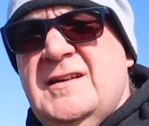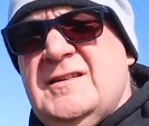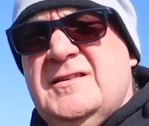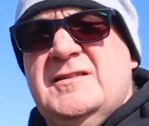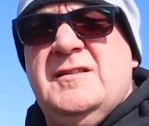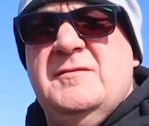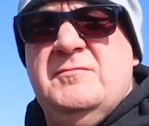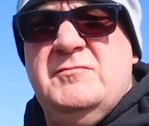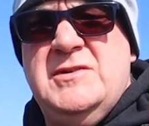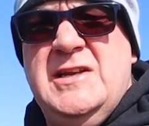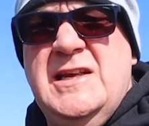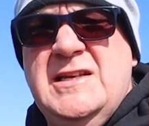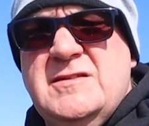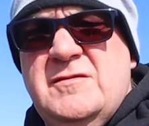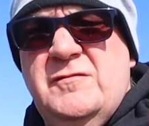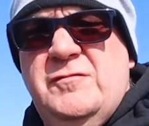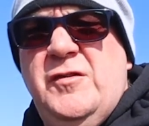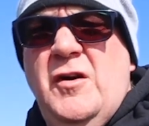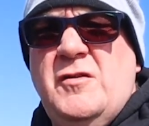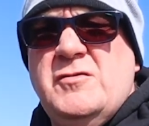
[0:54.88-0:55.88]
some
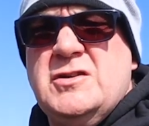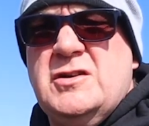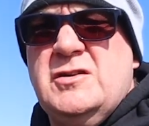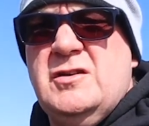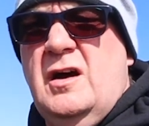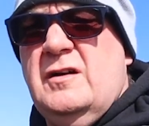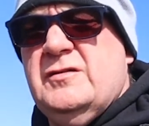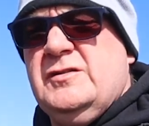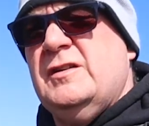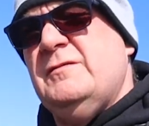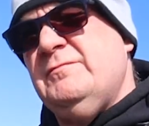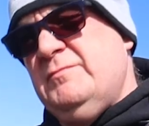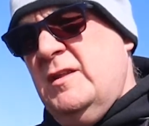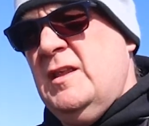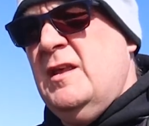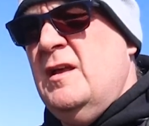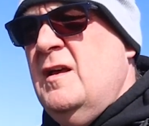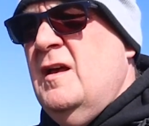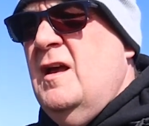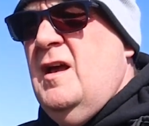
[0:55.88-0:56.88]
decent photographs,
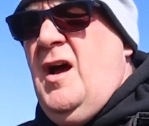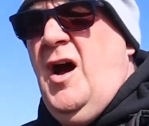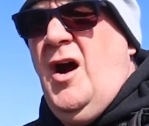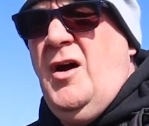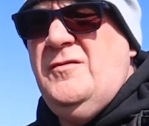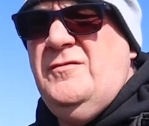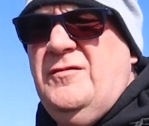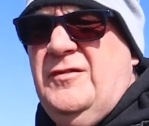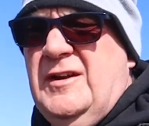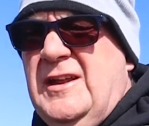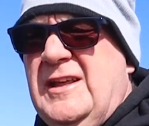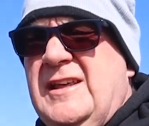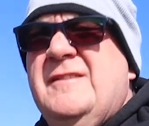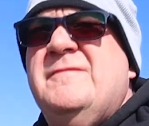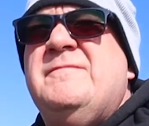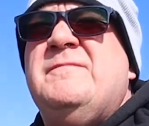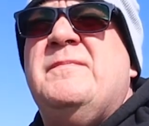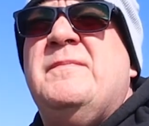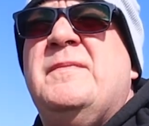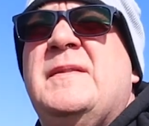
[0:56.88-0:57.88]
hopefully.
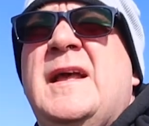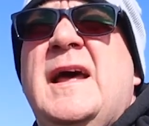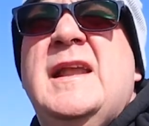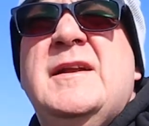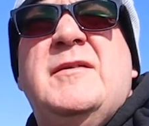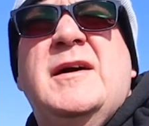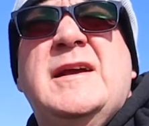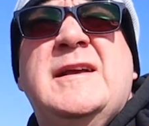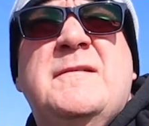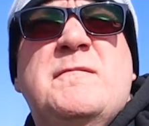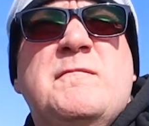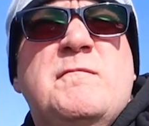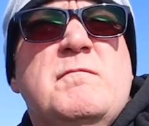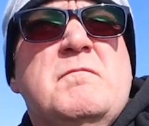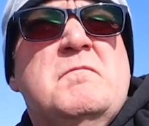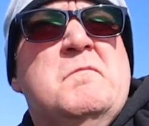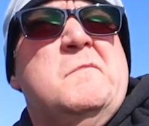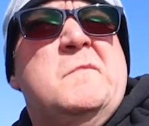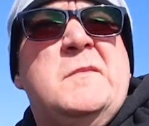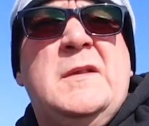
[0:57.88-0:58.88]
Anyway,
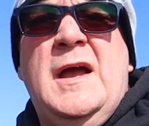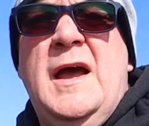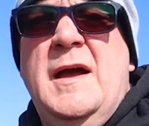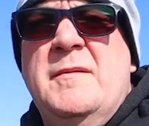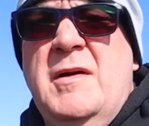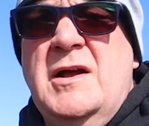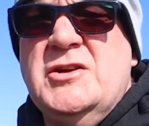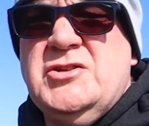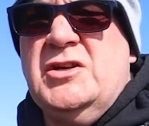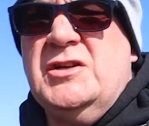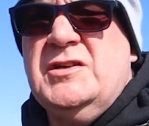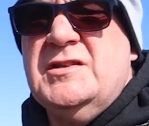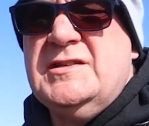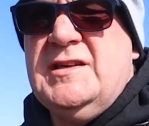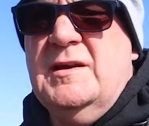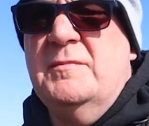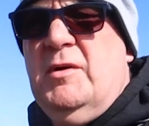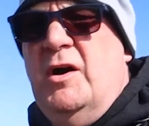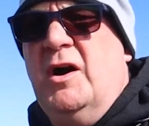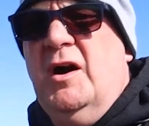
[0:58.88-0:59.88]
as you can
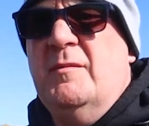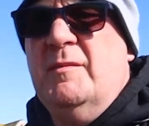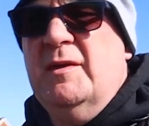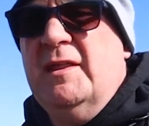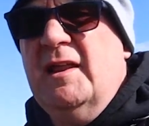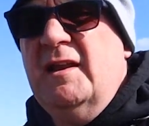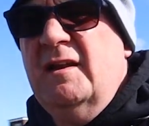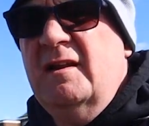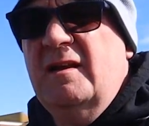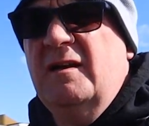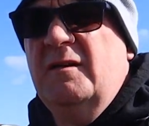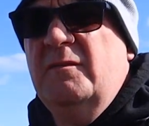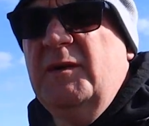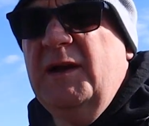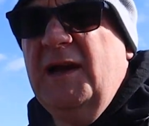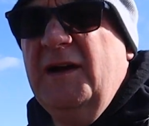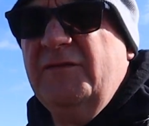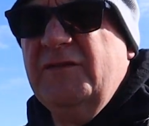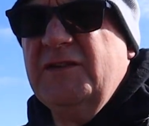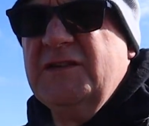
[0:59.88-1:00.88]
see behind me then, we
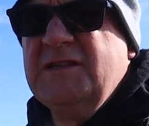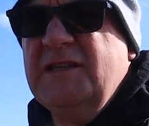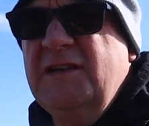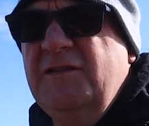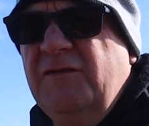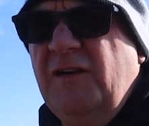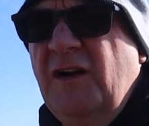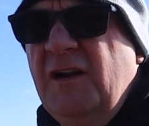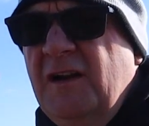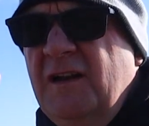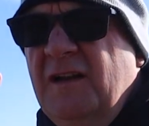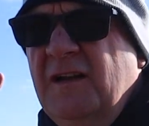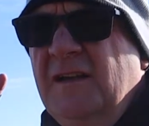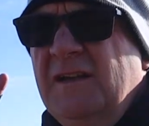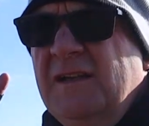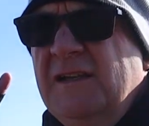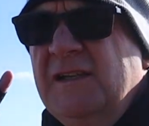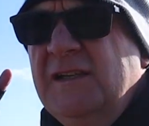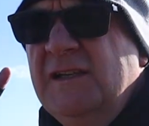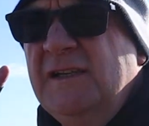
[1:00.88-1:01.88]
have the seafront.
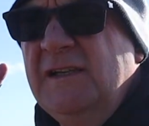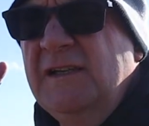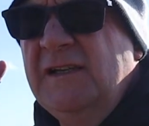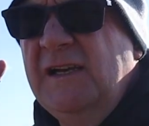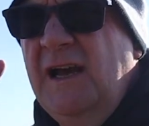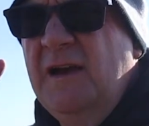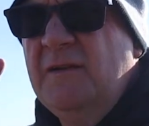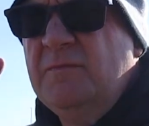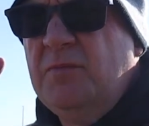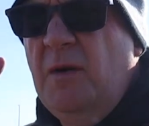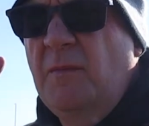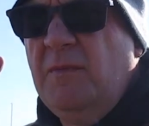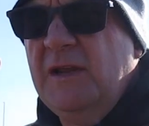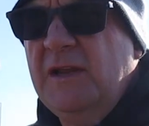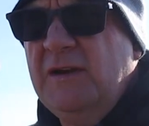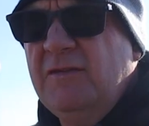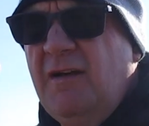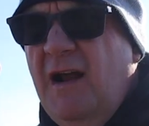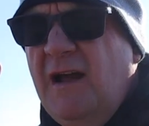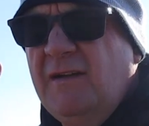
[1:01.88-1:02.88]
Probably
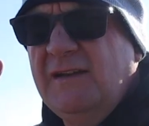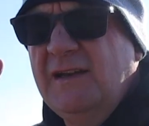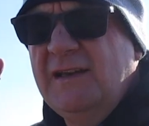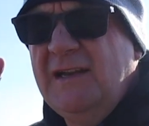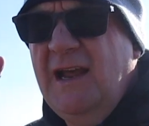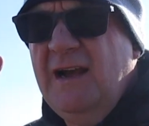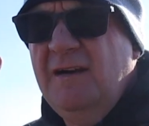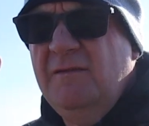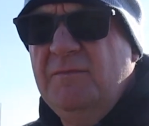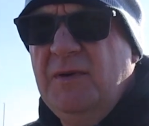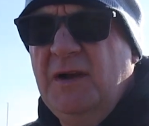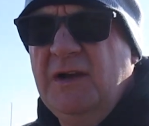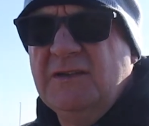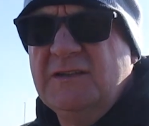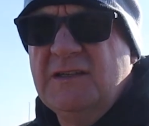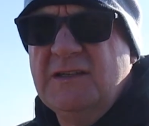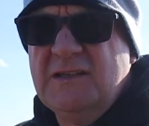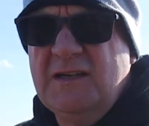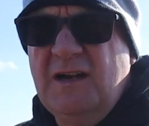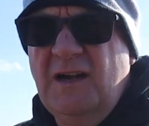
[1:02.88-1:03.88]
crowded now because
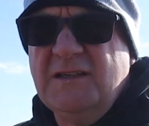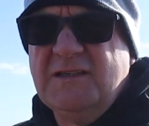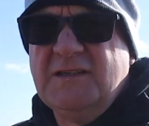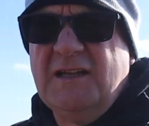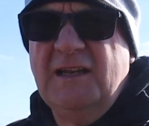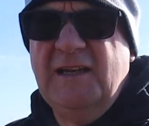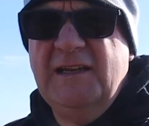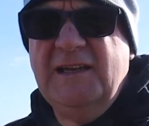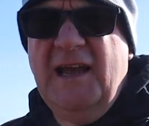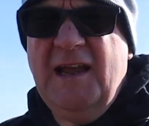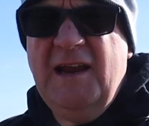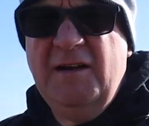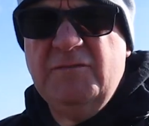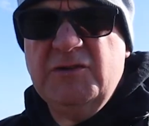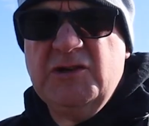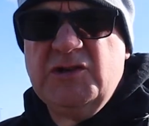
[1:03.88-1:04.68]
it's a nice sunny day and